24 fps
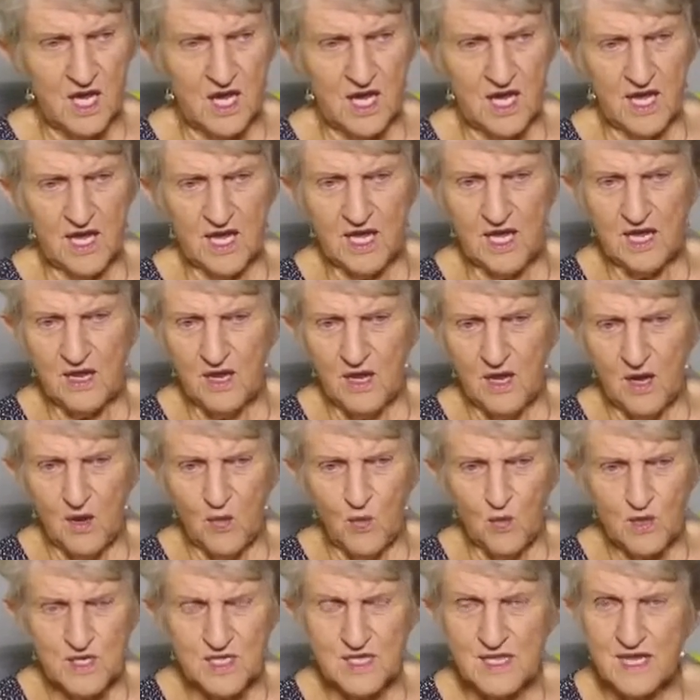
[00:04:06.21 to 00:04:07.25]
He
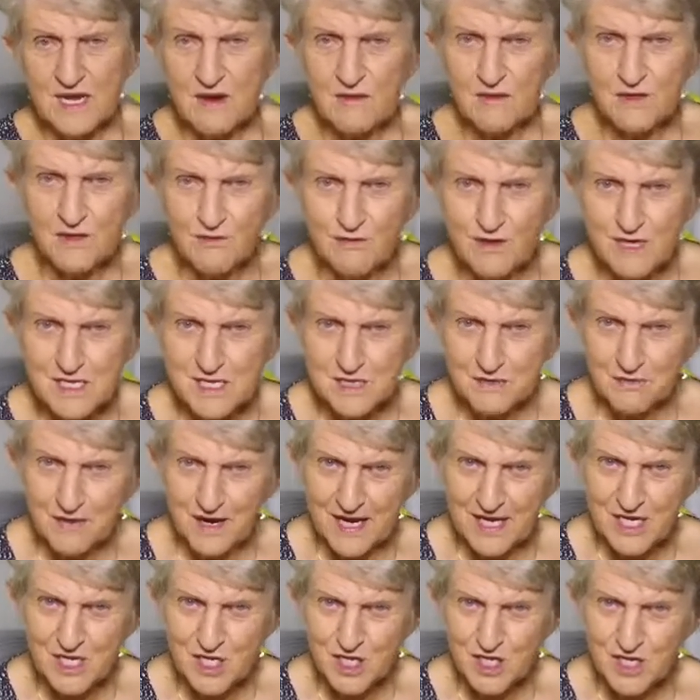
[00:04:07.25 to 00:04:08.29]
was there at the
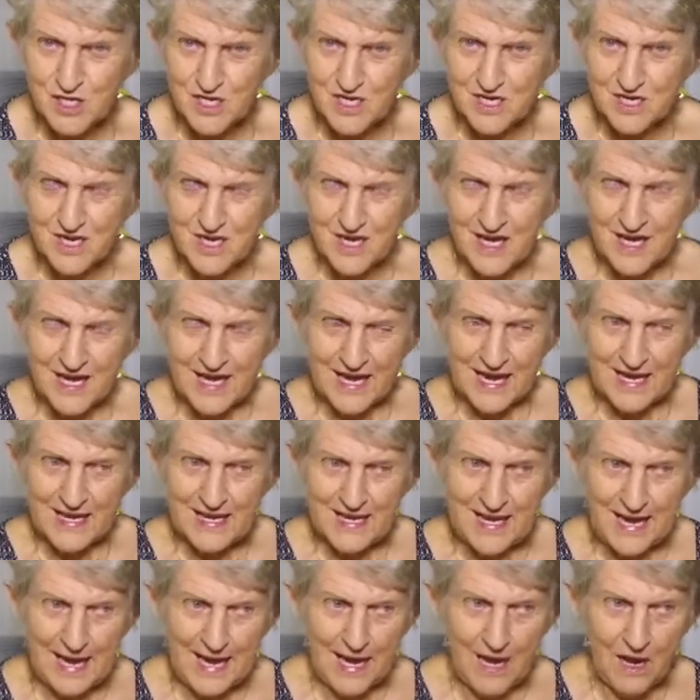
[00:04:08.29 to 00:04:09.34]
resurrection, and
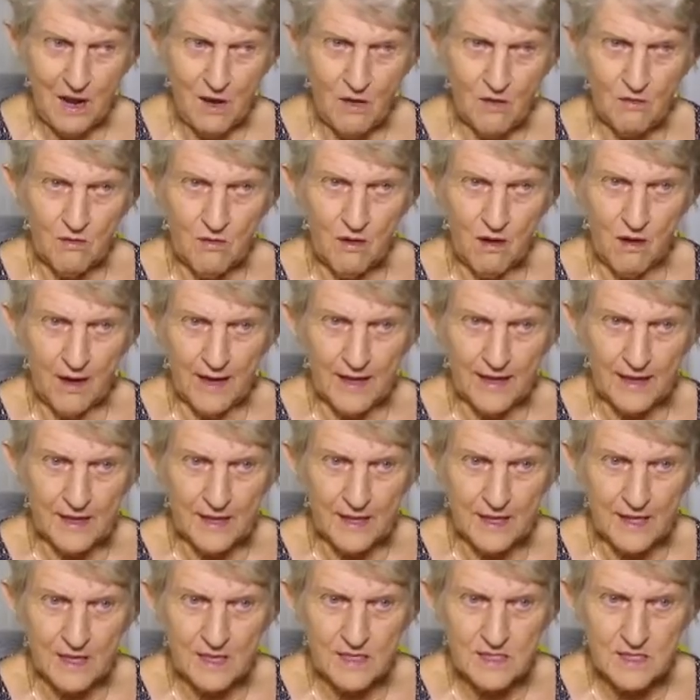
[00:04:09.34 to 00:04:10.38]
now,
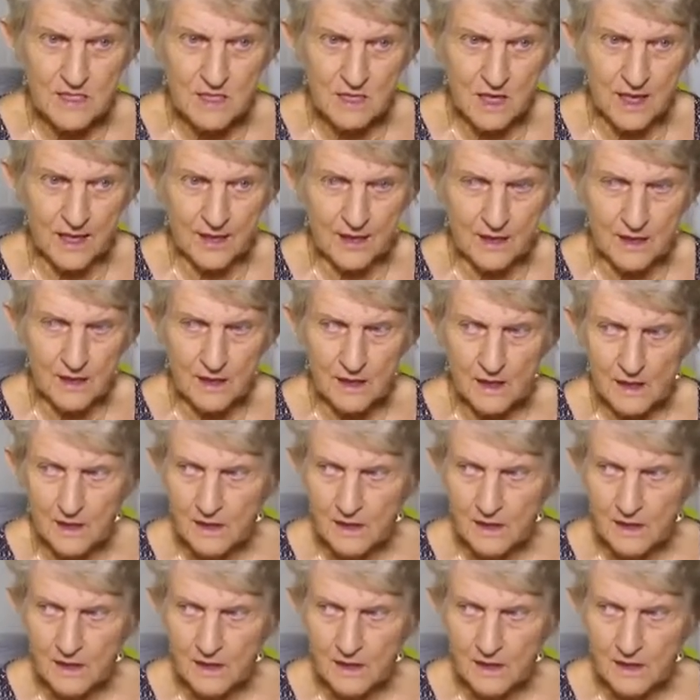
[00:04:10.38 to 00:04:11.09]
it's like